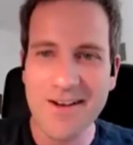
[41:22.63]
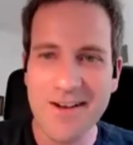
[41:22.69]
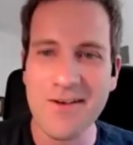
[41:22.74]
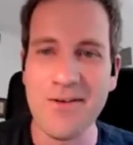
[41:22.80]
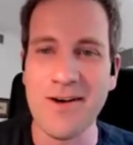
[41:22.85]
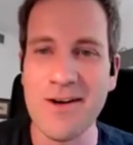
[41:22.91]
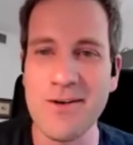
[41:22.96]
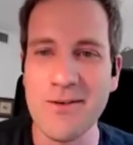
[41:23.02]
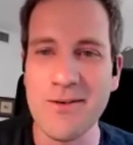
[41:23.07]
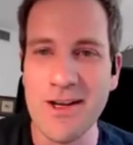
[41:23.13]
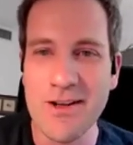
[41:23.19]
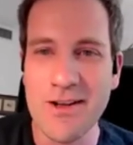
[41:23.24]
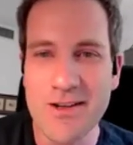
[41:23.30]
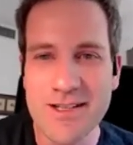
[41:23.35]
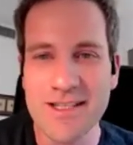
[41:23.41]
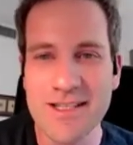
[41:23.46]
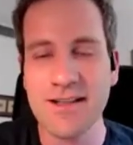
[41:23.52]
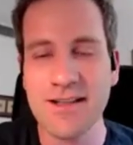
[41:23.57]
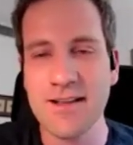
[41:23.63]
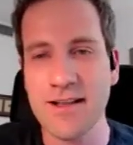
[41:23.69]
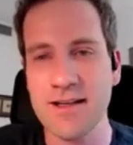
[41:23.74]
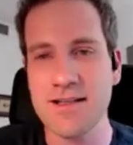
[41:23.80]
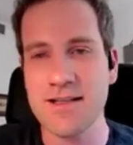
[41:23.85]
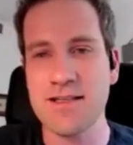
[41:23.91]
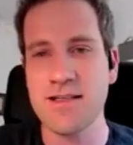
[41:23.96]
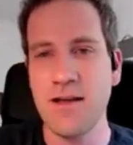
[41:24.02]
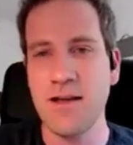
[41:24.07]
when we're using
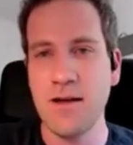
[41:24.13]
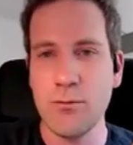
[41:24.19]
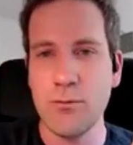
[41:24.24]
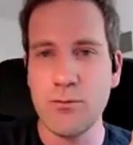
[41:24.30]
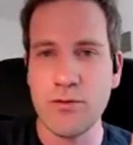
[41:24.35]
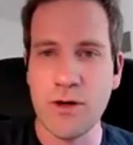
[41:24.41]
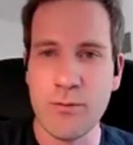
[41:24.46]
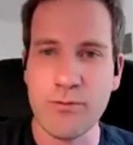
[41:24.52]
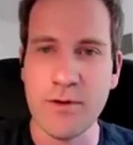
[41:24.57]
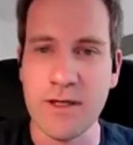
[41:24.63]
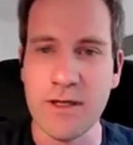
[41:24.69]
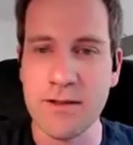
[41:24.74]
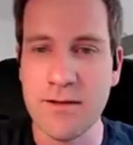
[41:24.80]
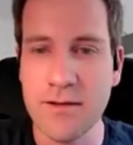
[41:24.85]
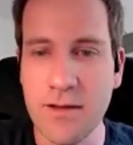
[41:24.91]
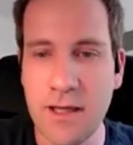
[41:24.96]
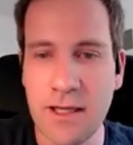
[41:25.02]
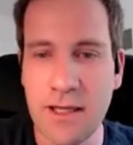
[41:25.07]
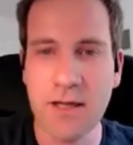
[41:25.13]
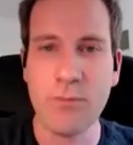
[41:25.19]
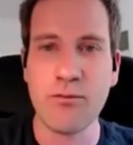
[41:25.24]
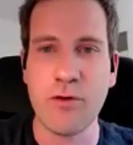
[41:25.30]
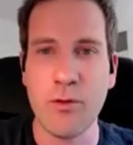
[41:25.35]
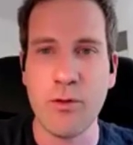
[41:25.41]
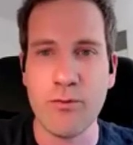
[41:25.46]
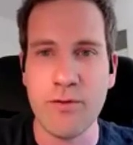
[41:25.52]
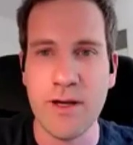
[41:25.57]
this preprint
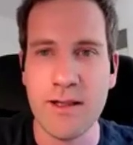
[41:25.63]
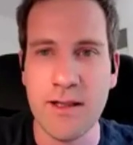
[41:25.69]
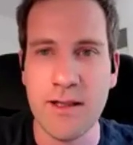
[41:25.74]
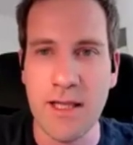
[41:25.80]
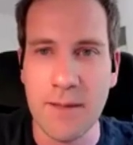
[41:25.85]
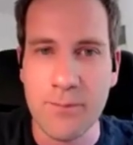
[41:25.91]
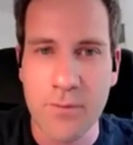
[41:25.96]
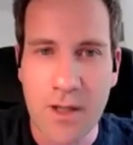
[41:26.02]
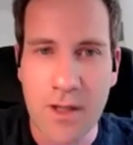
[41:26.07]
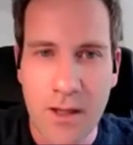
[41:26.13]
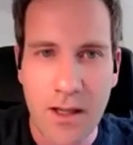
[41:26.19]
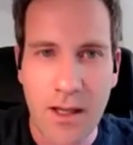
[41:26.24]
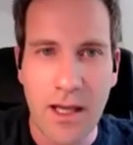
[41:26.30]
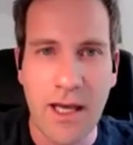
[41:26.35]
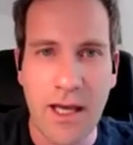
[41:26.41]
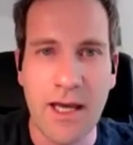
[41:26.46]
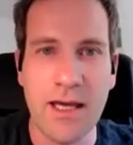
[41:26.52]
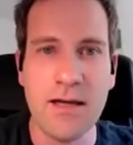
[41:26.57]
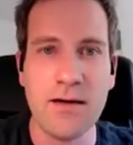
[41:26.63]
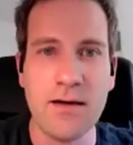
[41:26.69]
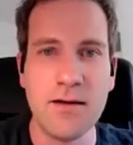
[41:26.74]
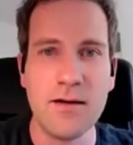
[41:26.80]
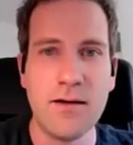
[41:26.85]
inappropriately. And